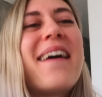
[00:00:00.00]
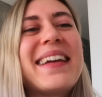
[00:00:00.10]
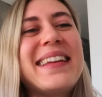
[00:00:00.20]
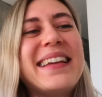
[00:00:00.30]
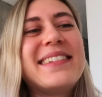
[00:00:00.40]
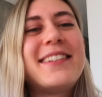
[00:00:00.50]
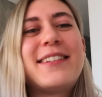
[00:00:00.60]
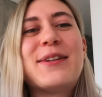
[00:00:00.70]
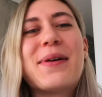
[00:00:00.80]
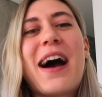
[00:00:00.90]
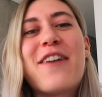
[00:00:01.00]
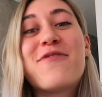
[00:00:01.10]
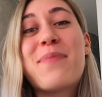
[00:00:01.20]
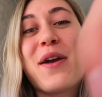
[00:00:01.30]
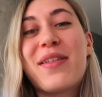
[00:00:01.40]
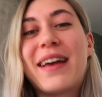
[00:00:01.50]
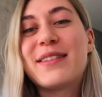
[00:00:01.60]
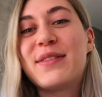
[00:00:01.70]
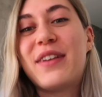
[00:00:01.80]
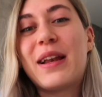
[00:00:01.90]
I need to have both
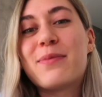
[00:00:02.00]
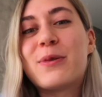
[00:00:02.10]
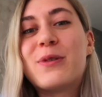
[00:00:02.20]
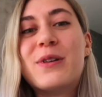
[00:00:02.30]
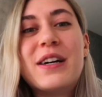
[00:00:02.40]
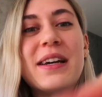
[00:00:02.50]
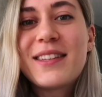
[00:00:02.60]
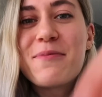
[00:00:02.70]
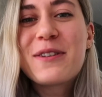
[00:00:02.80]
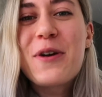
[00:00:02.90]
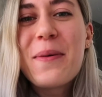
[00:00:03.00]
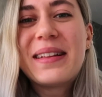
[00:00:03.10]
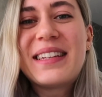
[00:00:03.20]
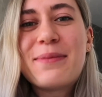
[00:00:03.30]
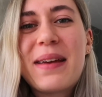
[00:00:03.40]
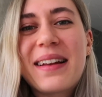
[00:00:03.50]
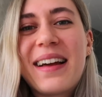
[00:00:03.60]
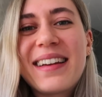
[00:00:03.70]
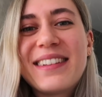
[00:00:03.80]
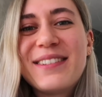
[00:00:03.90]
hands available. Someone commented being
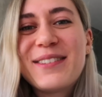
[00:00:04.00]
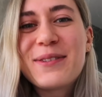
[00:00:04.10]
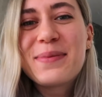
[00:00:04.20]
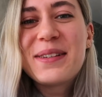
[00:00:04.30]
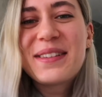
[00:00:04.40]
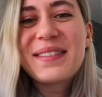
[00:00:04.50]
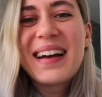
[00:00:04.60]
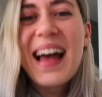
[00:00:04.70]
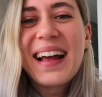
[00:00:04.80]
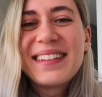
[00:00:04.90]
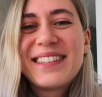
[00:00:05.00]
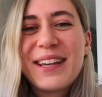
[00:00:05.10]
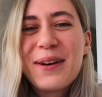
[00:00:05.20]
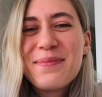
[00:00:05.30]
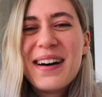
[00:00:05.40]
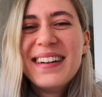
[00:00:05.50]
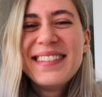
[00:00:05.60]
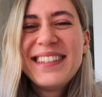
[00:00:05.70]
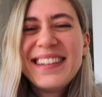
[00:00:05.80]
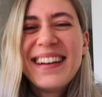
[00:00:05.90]
like, can you stop using your hands so
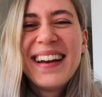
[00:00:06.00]
much?